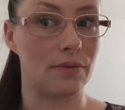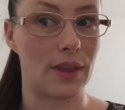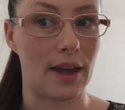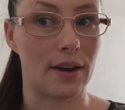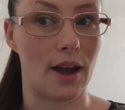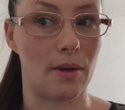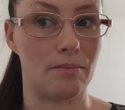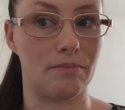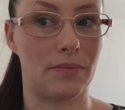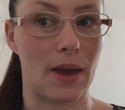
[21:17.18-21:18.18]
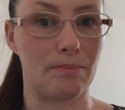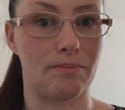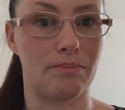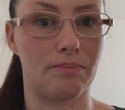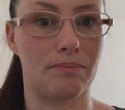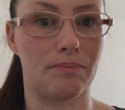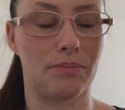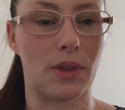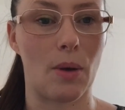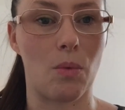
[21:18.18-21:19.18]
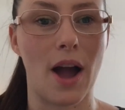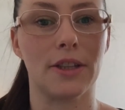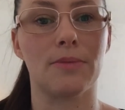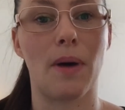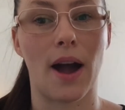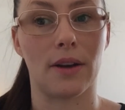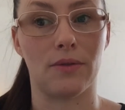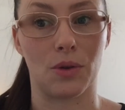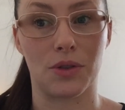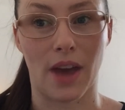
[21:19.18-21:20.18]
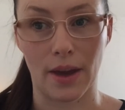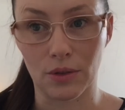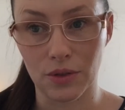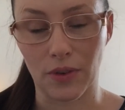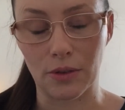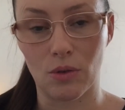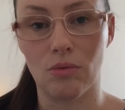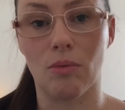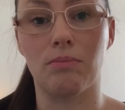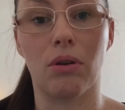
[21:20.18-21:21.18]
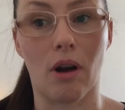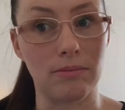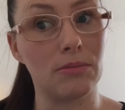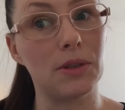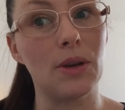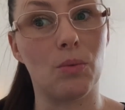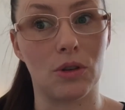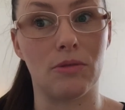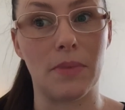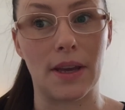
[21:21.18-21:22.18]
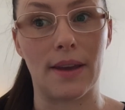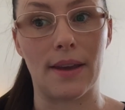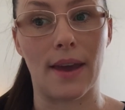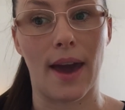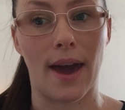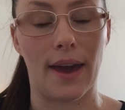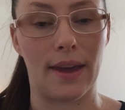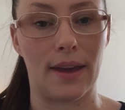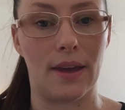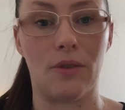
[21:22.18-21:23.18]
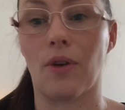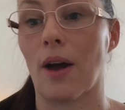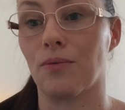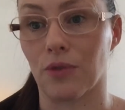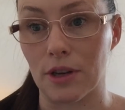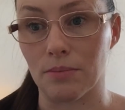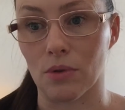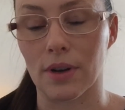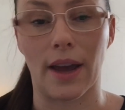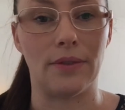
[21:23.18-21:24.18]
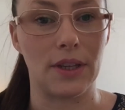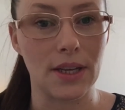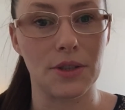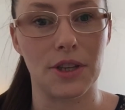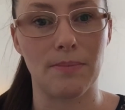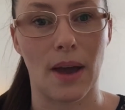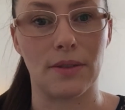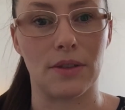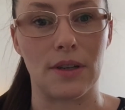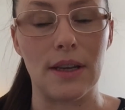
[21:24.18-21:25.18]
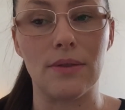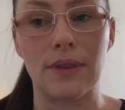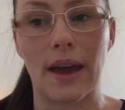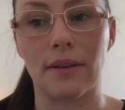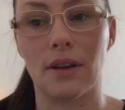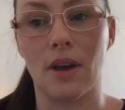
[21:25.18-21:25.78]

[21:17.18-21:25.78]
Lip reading: that that widest part of your sales funnel probably will be a free book, and the next step underneath that